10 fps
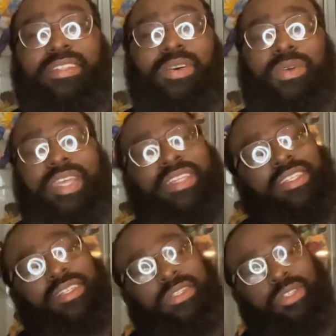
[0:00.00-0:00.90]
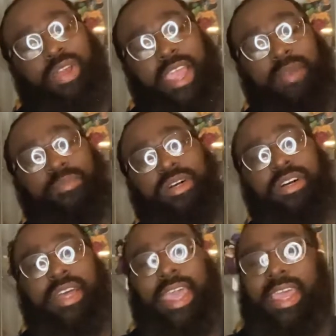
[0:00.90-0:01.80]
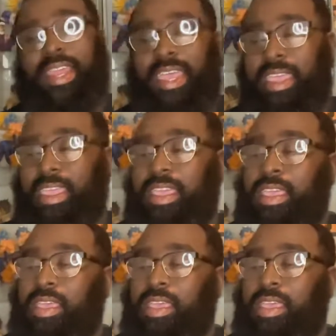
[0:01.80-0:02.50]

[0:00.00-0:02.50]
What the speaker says: So each Dragon Ball had a